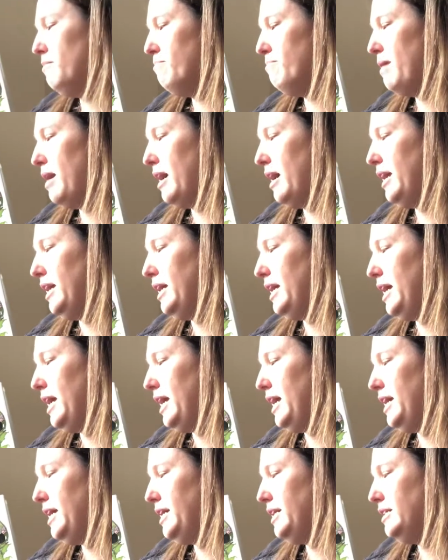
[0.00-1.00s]
by
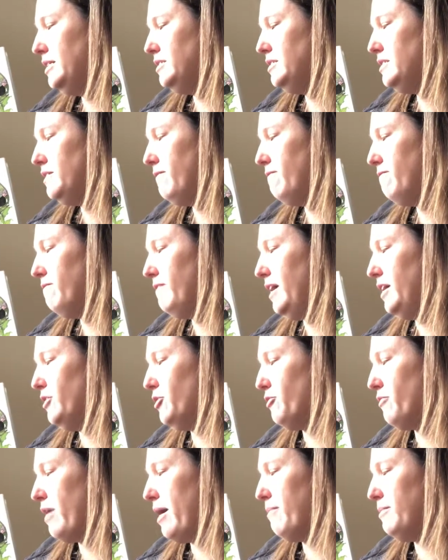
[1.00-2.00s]
Hans
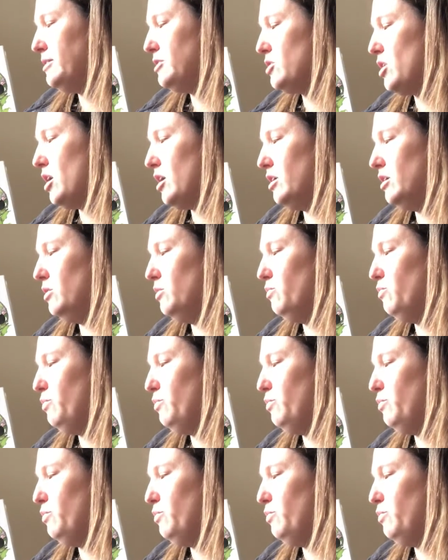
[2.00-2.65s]
Vanderrabbit's garden